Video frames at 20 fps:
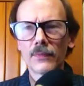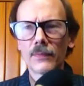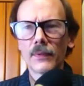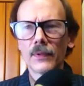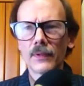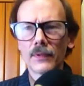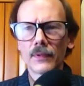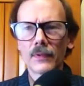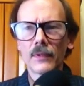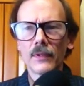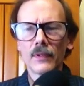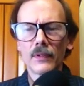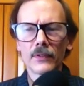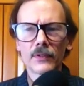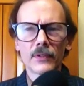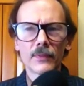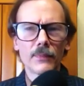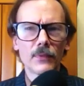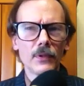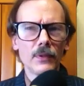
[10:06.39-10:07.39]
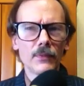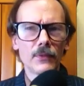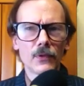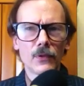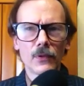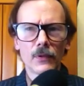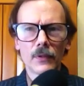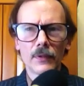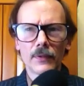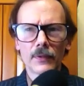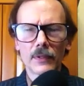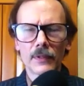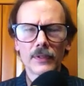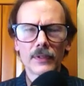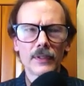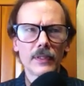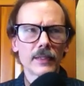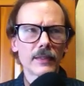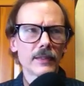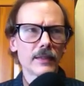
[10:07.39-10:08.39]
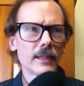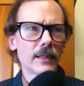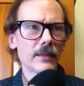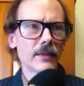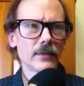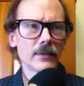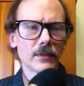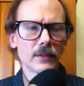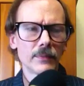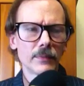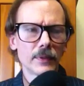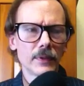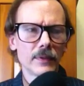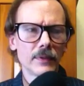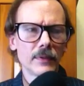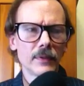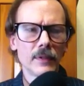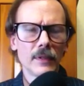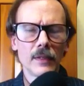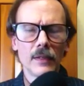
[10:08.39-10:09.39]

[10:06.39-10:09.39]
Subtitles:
But it's, Supreme Court, they stick together a little bit.